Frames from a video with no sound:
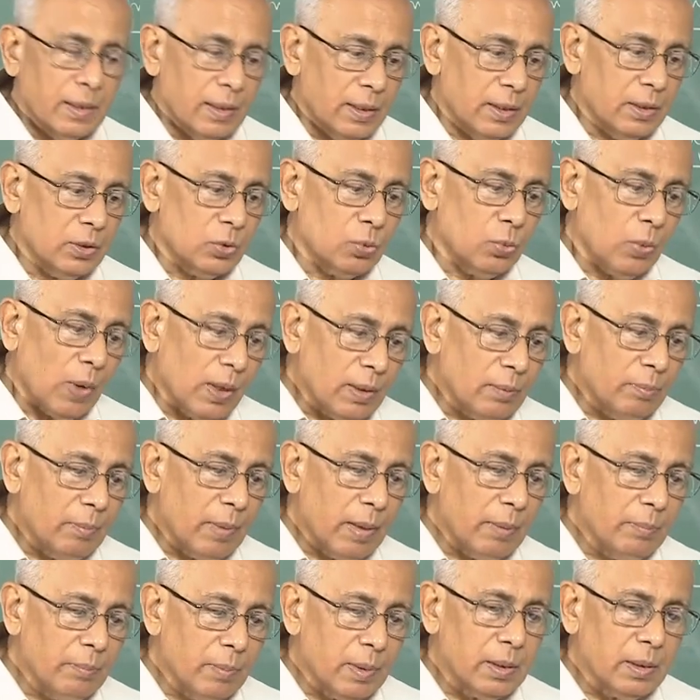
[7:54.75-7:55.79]
is one
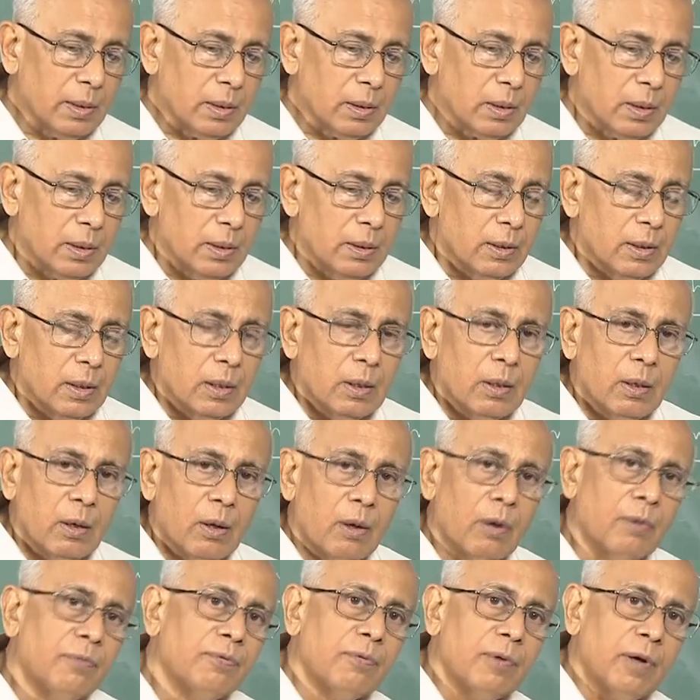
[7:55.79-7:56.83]
member
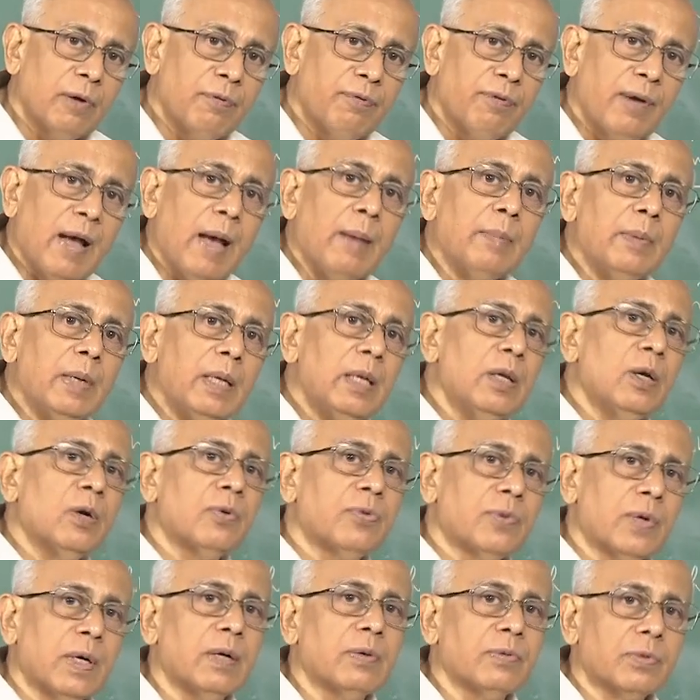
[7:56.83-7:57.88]
of a family
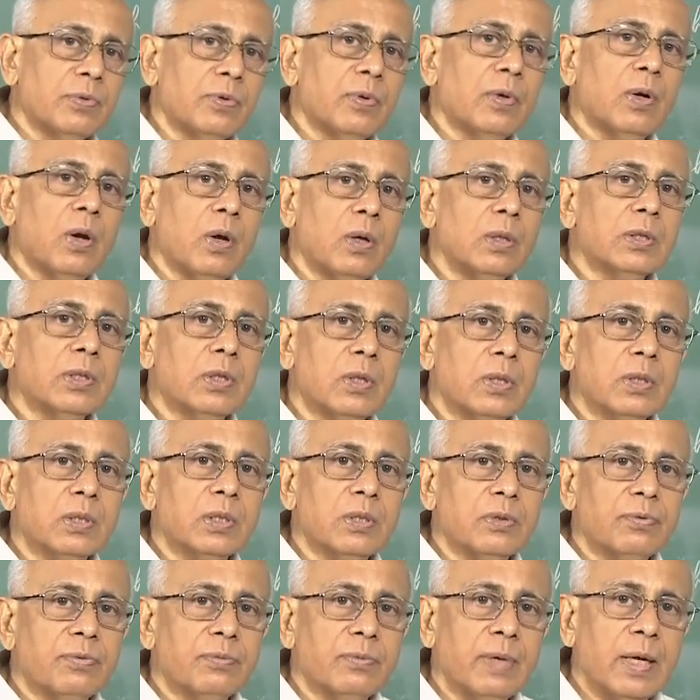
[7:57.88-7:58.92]
of curves for all
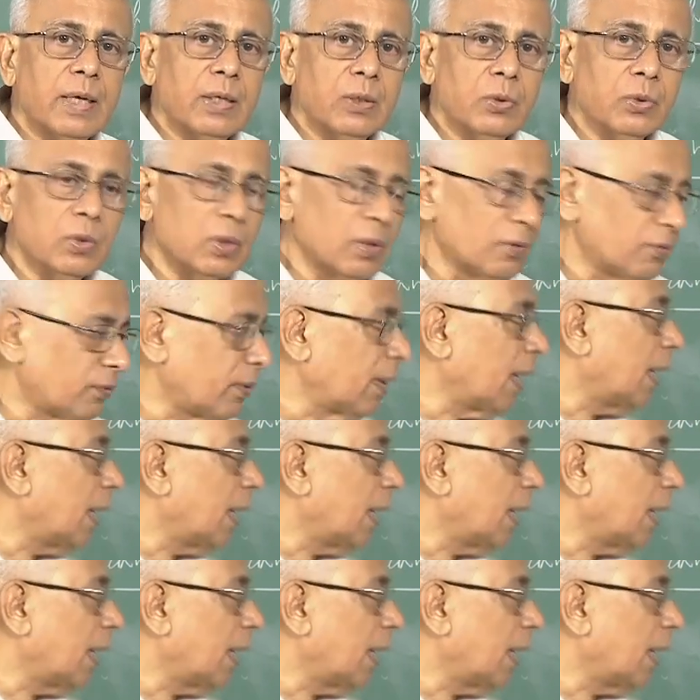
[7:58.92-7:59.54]
sorts of values of